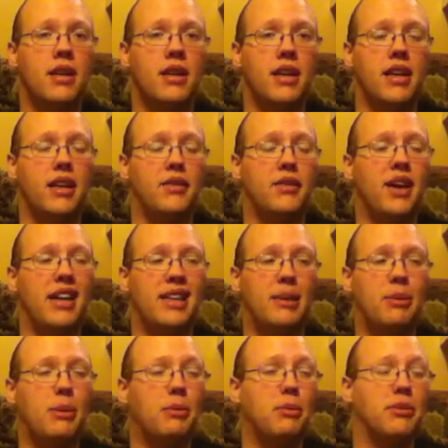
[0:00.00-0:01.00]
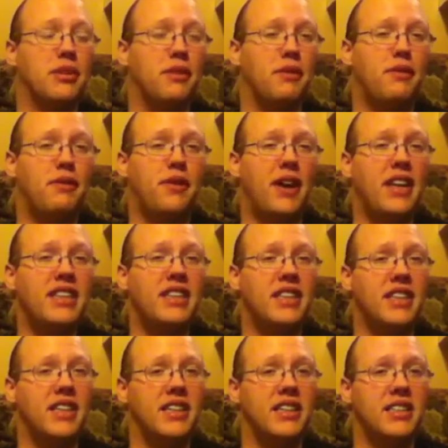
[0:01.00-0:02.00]
And the fact that people defend
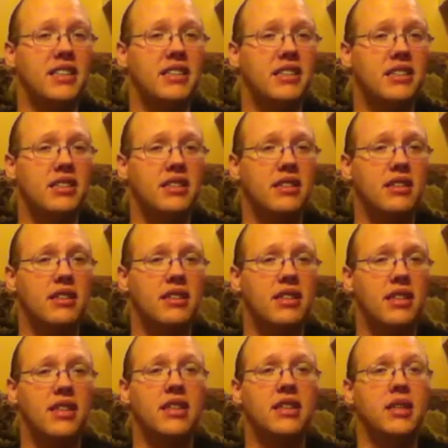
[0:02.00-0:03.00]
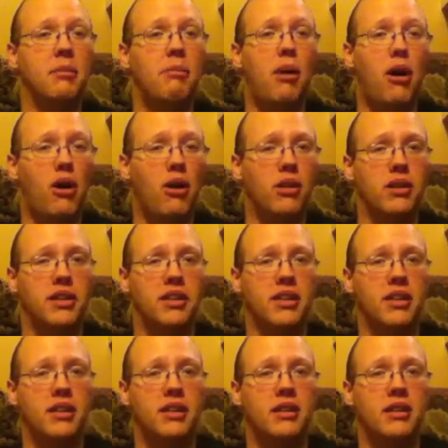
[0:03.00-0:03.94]
this is appalling.